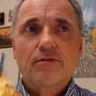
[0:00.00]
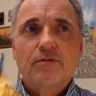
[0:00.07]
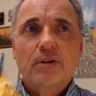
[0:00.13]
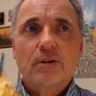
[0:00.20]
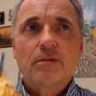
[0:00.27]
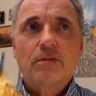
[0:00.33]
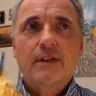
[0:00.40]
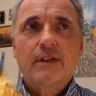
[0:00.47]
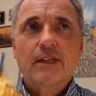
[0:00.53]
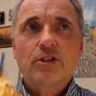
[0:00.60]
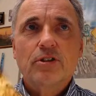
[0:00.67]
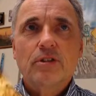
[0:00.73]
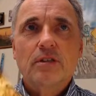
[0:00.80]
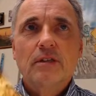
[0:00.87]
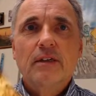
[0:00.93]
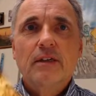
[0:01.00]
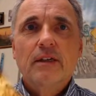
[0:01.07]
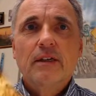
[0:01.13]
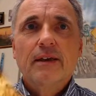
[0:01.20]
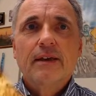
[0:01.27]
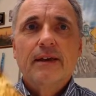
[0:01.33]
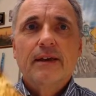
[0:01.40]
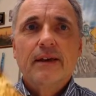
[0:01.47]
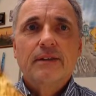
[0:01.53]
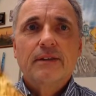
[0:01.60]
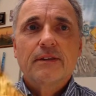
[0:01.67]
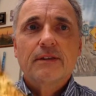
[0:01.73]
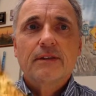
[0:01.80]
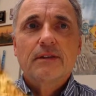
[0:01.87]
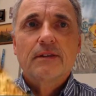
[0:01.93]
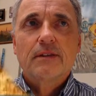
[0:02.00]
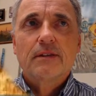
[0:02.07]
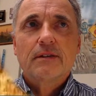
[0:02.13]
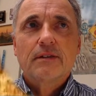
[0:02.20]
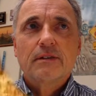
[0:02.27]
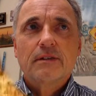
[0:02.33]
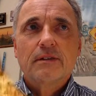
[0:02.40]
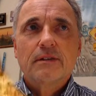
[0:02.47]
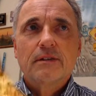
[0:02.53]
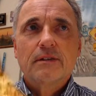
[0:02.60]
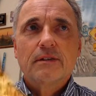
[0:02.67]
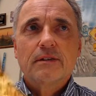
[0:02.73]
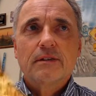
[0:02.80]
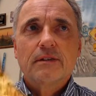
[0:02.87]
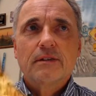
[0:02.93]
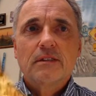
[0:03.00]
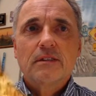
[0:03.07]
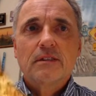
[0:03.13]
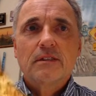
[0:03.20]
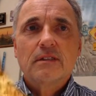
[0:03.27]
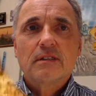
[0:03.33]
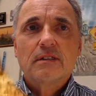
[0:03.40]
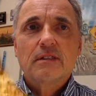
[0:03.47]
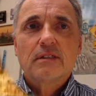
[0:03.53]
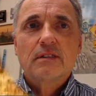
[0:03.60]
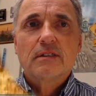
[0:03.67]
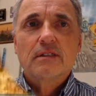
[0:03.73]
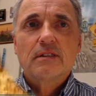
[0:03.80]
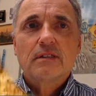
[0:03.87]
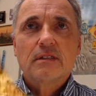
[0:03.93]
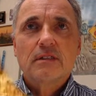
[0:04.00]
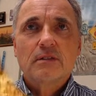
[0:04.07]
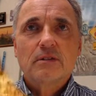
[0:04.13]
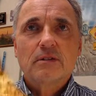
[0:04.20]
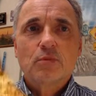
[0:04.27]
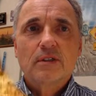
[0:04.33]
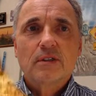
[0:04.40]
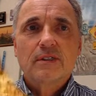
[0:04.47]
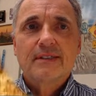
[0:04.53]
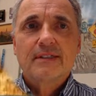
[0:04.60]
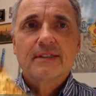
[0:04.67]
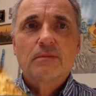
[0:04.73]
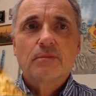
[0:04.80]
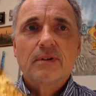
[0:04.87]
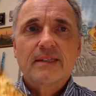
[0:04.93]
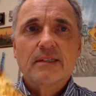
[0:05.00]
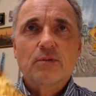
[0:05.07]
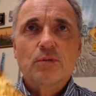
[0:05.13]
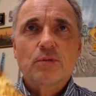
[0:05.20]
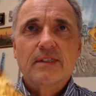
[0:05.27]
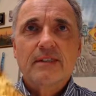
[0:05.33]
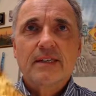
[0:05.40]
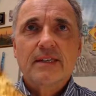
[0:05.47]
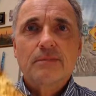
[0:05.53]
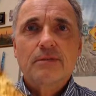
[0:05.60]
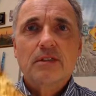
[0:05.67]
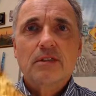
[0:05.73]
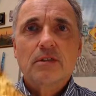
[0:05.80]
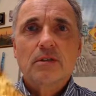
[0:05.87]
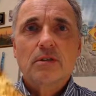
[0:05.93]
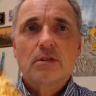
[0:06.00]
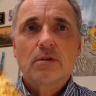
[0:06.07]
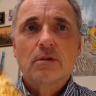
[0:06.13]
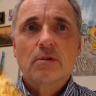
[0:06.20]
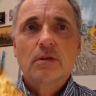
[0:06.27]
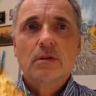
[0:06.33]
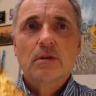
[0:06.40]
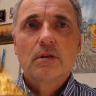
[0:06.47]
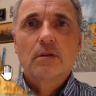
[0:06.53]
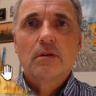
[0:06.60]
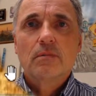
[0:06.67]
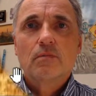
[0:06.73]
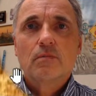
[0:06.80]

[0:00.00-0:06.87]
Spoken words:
lack of operation, and the MCA stenosis was still present with steps in the snow.